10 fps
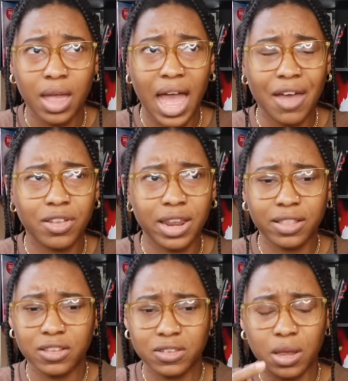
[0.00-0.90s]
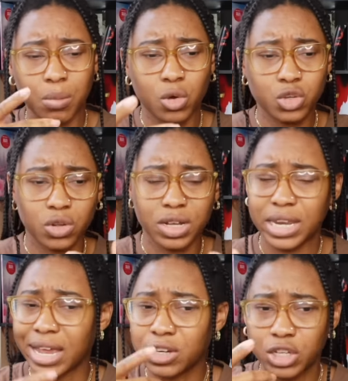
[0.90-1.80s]
having like this emotional
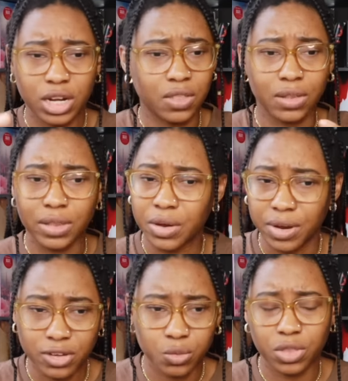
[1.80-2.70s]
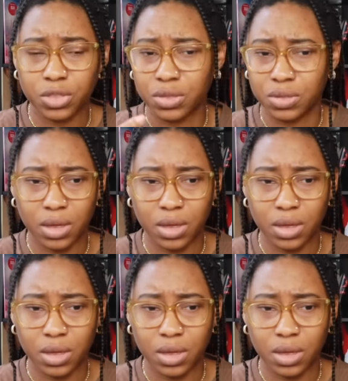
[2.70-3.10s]
connection in the lyrics with